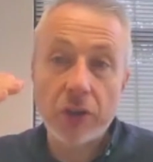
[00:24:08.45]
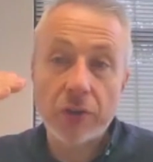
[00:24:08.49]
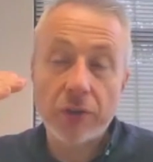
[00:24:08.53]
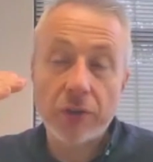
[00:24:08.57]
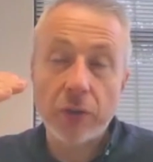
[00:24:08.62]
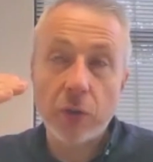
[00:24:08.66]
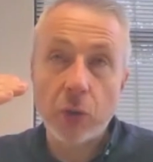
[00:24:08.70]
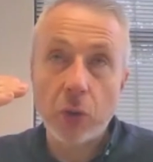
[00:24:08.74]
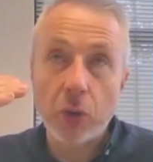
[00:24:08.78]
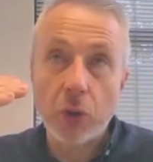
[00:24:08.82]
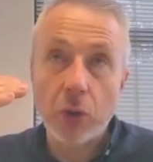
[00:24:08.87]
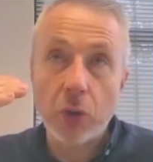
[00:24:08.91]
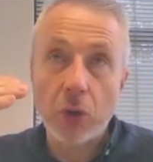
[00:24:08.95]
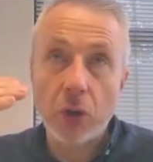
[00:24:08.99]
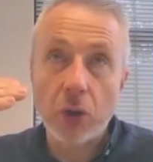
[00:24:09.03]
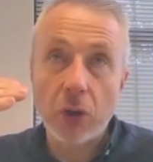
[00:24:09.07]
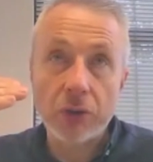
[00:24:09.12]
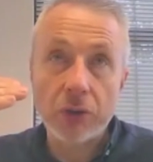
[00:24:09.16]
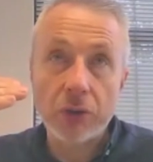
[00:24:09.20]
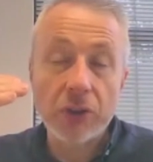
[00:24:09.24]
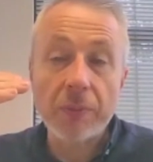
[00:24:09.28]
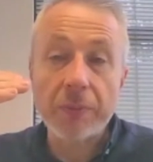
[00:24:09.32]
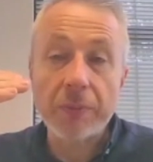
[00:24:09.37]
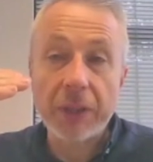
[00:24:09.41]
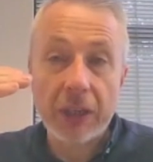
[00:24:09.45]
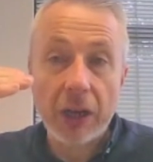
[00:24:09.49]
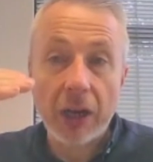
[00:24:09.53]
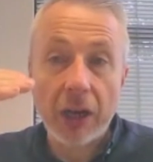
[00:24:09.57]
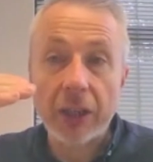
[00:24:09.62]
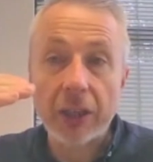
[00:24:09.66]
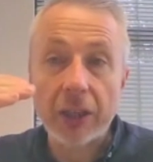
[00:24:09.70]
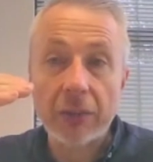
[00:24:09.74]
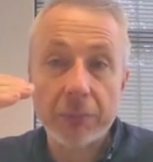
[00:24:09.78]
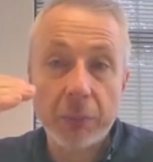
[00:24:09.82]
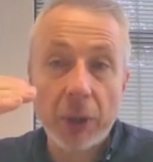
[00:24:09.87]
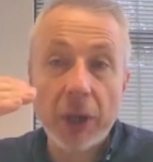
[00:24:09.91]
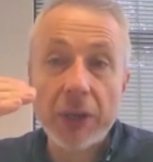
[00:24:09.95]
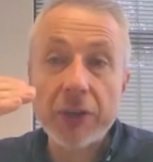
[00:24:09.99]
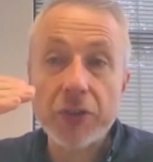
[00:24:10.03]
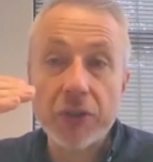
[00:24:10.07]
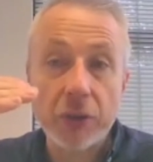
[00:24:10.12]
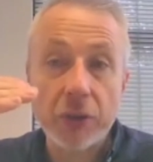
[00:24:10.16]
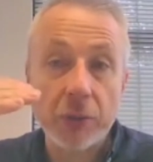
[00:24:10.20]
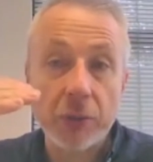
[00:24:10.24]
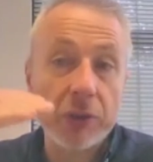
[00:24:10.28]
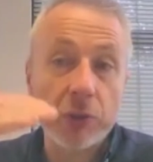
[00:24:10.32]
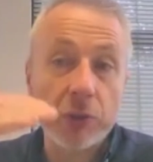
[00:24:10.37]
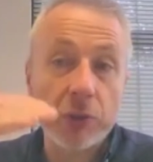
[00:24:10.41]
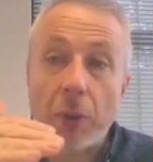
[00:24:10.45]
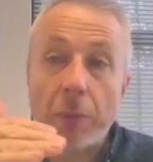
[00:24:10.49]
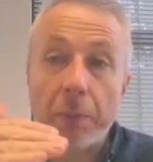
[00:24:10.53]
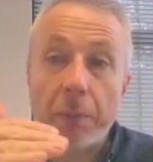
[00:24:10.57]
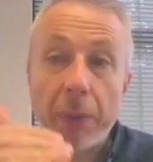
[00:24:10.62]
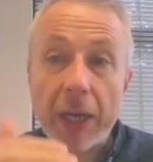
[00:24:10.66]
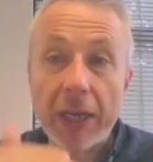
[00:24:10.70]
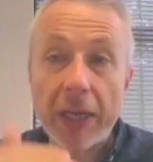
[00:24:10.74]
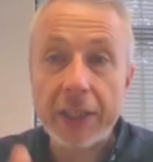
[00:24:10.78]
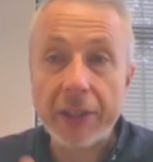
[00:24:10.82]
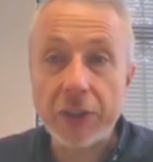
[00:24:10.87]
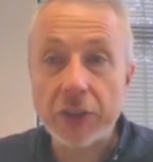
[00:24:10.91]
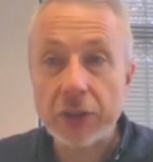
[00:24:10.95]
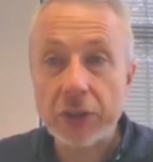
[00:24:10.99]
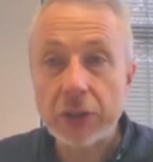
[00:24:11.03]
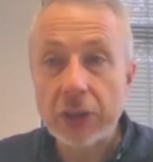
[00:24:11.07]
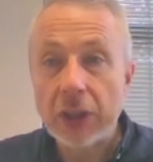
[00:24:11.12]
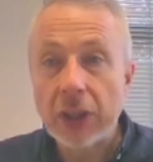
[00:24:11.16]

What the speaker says: for something like Brainstorm is 1 page.